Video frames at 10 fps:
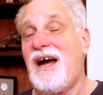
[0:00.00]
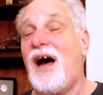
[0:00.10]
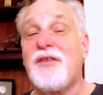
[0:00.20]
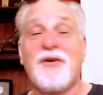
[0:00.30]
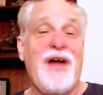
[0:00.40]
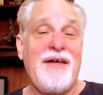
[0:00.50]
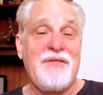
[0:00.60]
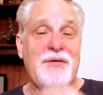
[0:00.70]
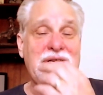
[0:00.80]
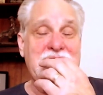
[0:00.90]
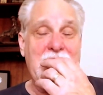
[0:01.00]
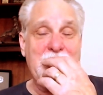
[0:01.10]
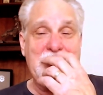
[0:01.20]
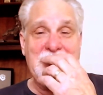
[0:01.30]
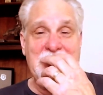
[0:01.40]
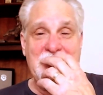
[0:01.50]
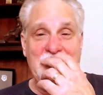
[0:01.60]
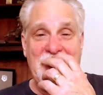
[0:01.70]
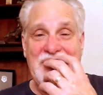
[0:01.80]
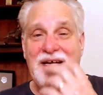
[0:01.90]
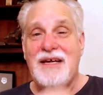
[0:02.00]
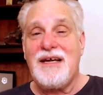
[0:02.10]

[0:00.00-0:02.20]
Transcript: other heavyweight champions in the ring.